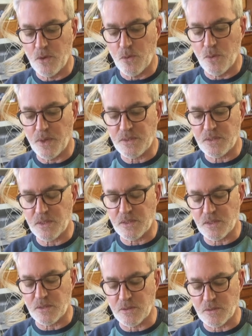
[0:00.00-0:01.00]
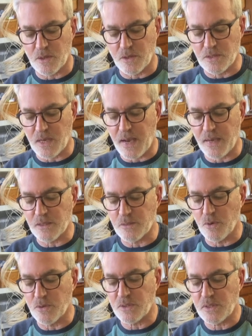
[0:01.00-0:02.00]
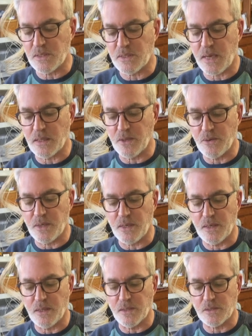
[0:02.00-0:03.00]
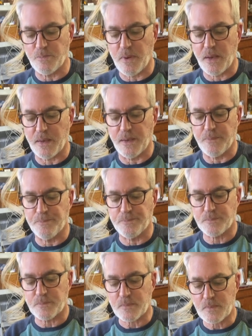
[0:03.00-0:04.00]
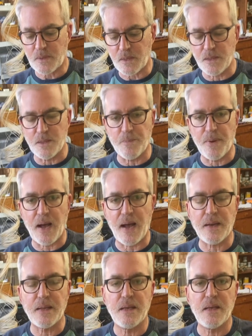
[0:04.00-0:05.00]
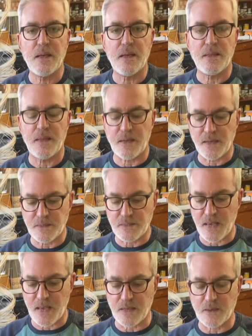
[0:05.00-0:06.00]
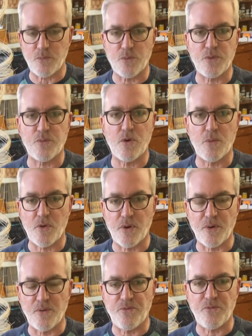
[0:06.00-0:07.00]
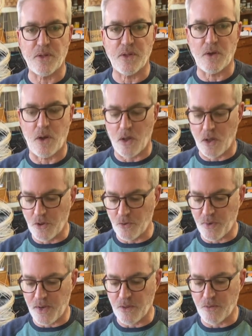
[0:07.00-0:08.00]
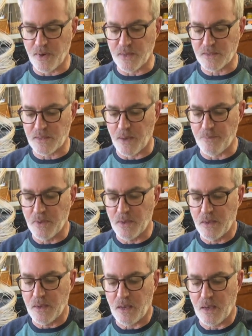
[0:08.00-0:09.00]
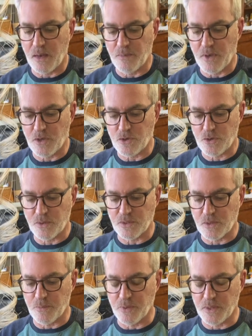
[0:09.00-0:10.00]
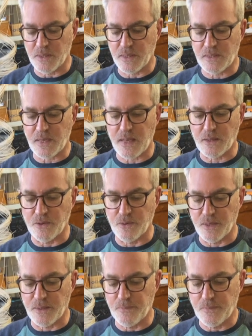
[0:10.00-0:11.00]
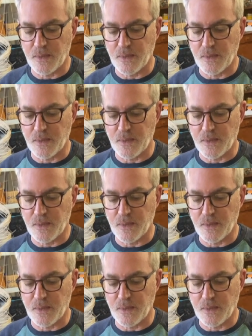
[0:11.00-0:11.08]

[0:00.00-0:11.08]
Once the dye is mostly diluted in this bucket, in the pot, then I take it with warm water and fill it all the way the rest up and make sure it's completely diluted.